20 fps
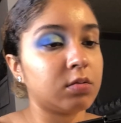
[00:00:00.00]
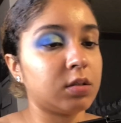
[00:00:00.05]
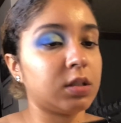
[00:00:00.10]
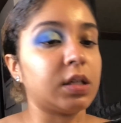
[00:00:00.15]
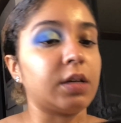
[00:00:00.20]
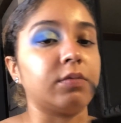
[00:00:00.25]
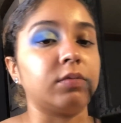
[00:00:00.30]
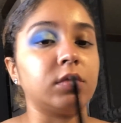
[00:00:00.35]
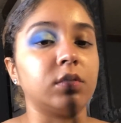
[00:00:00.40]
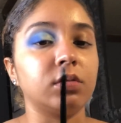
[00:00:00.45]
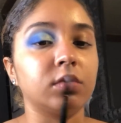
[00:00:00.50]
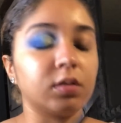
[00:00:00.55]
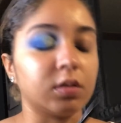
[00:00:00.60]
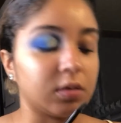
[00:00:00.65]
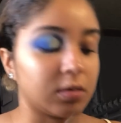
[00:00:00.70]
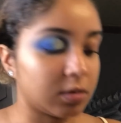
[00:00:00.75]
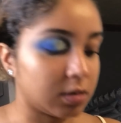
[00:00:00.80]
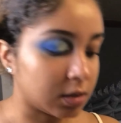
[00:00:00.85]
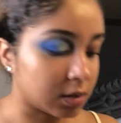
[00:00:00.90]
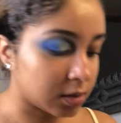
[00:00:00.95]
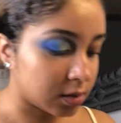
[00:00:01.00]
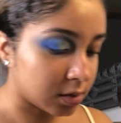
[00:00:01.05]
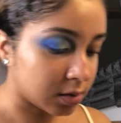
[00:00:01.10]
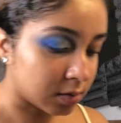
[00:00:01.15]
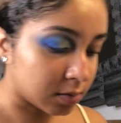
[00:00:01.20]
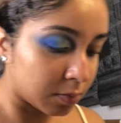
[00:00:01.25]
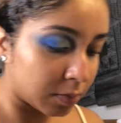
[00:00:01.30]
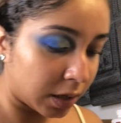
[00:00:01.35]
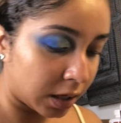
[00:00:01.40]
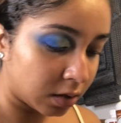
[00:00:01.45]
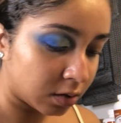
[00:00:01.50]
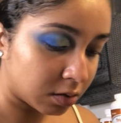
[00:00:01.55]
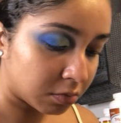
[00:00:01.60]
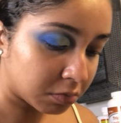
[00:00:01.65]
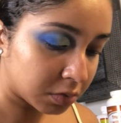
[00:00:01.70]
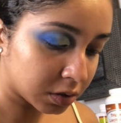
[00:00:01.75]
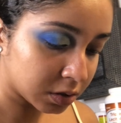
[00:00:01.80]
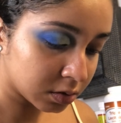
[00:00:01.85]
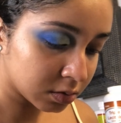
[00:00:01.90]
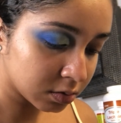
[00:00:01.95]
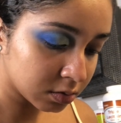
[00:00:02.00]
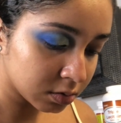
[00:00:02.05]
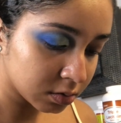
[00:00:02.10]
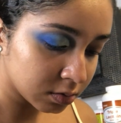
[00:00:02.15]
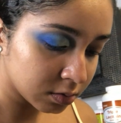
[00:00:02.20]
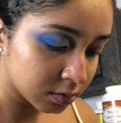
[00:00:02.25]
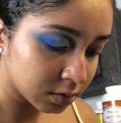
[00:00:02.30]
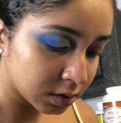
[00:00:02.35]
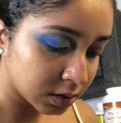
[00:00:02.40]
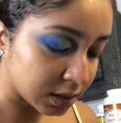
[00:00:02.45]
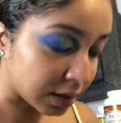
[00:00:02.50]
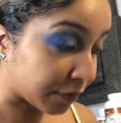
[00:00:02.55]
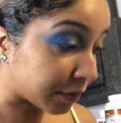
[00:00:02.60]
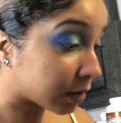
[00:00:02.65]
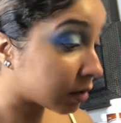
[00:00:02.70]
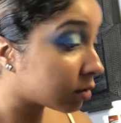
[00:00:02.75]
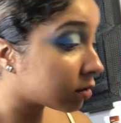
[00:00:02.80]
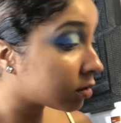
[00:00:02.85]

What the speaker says: 7, because 6 is a bad number. 7.